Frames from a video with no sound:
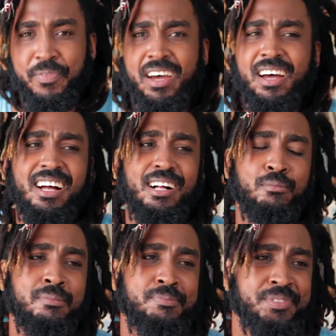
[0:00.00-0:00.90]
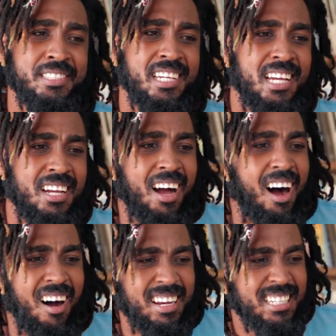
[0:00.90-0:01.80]

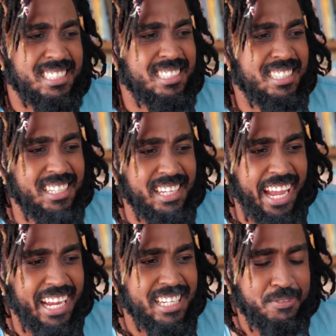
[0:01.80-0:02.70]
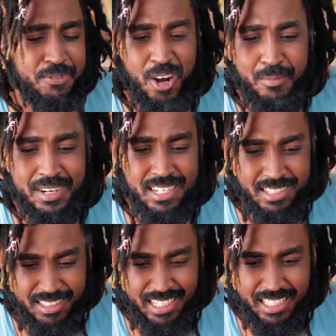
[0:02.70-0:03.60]
Honestly, any formal